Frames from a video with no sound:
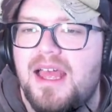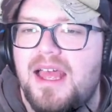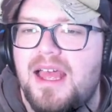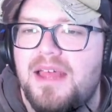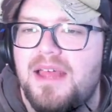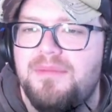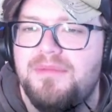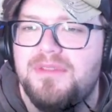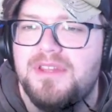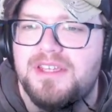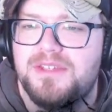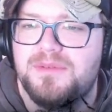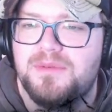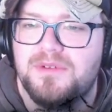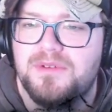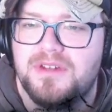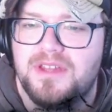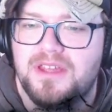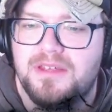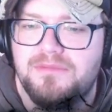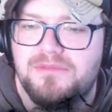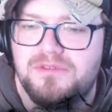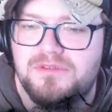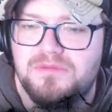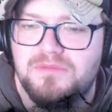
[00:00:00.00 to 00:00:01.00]
This one
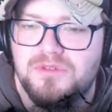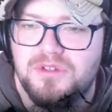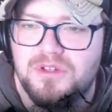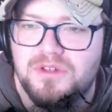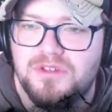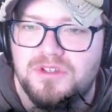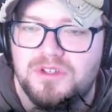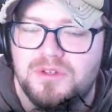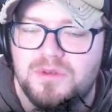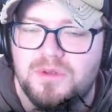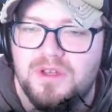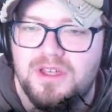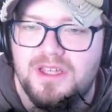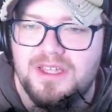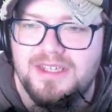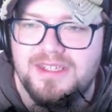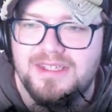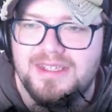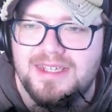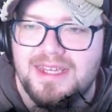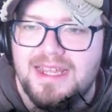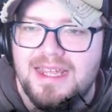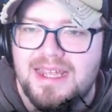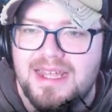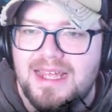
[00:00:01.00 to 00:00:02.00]
comes from John
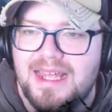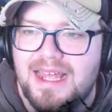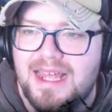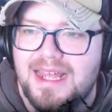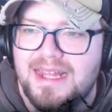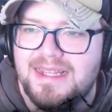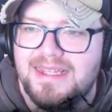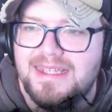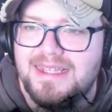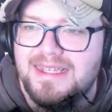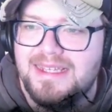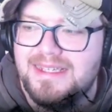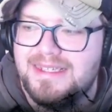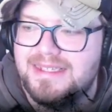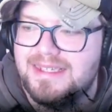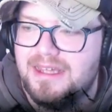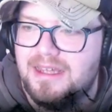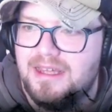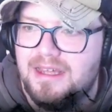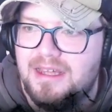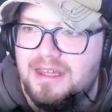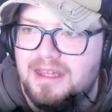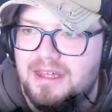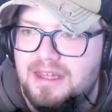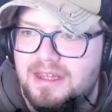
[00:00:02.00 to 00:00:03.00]
Squires, and these
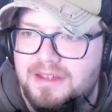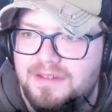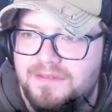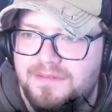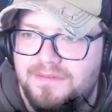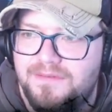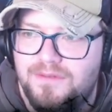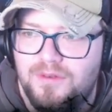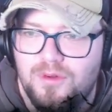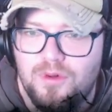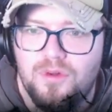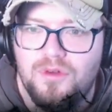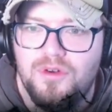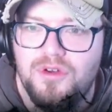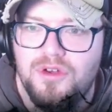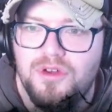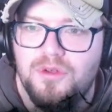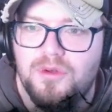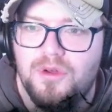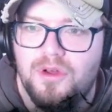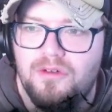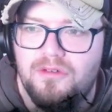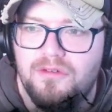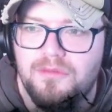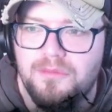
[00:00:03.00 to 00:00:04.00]
are four new
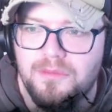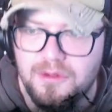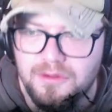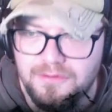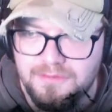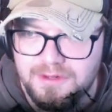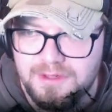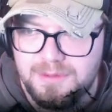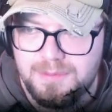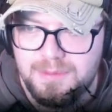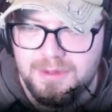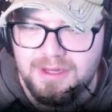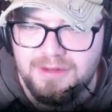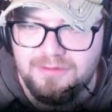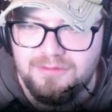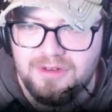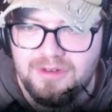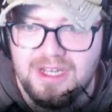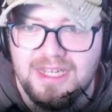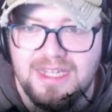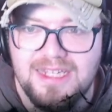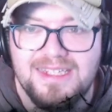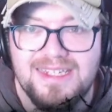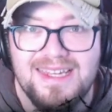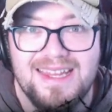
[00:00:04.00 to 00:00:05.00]
horror movies being
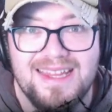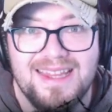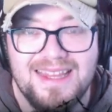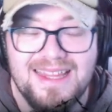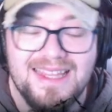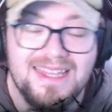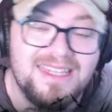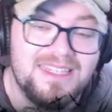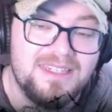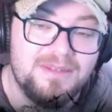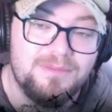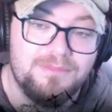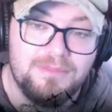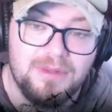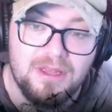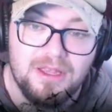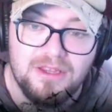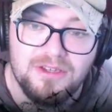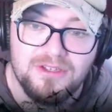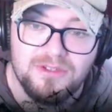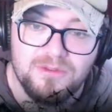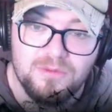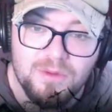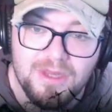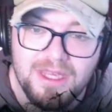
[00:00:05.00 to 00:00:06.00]
released this
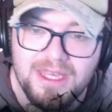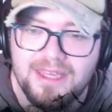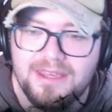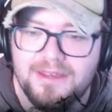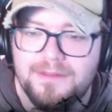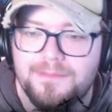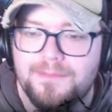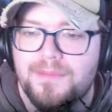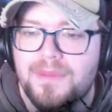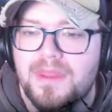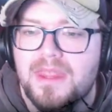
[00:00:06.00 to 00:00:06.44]
past week.